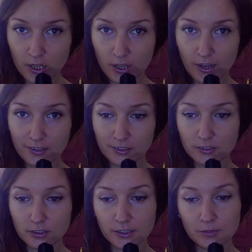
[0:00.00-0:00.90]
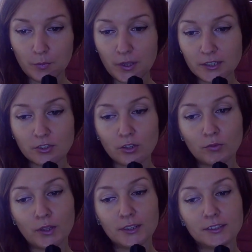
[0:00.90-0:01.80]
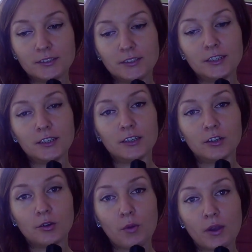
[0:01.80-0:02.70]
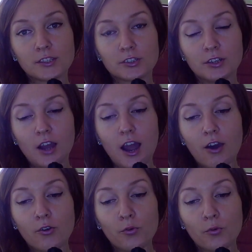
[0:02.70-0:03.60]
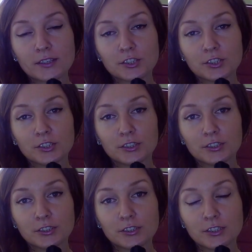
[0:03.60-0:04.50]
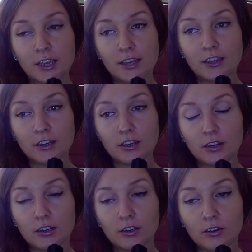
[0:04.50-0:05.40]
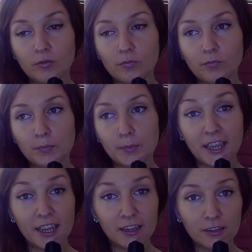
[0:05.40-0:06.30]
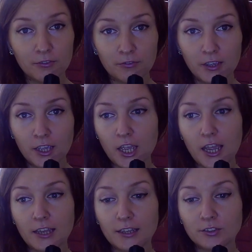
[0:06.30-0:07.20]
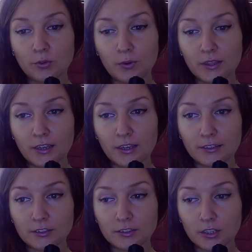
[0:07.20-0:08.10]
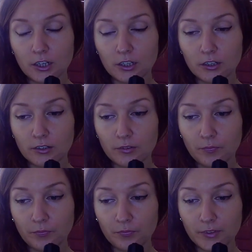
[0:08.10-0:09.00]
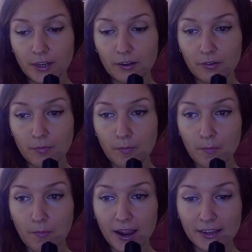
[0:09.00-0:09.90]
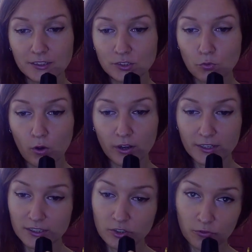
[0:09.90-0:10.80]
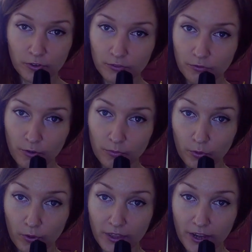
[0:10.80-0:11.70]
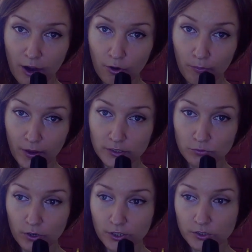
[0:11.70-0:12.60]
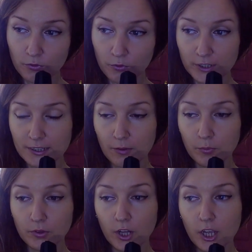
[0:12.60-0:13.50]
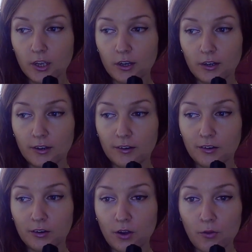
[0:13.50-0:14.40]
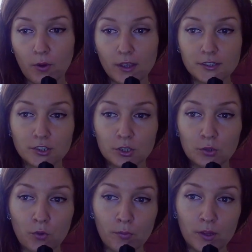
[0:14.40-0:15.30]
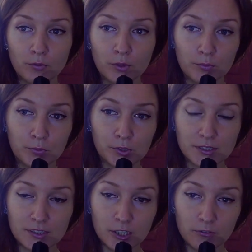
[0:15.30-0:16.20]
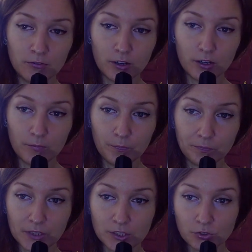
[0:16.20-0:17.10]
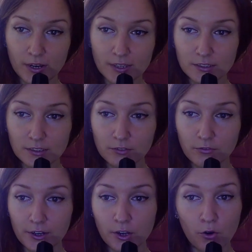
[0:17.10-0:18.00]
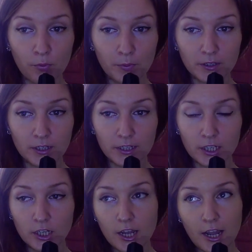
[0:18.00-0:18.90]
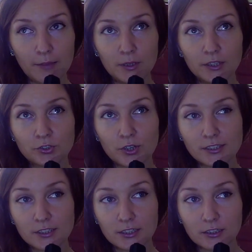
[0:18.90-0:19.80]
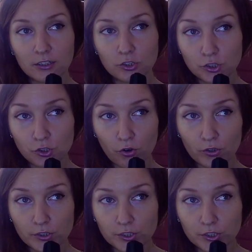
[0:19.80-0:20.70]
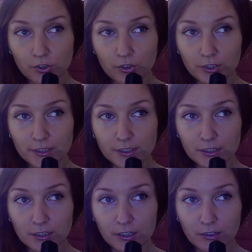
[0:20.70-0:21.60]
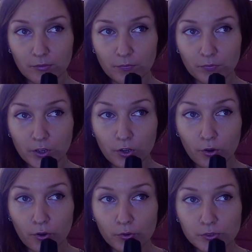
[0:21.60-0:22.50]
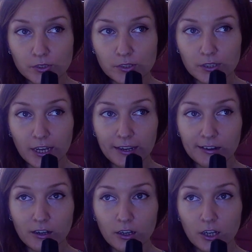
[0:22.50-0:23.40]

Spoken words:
and it's based on what they see, how Westerners behave, and the way that their minds work is different from the way that our minds work. So for example, a Western woman would perceive dressing very openly, dressing short clothes, like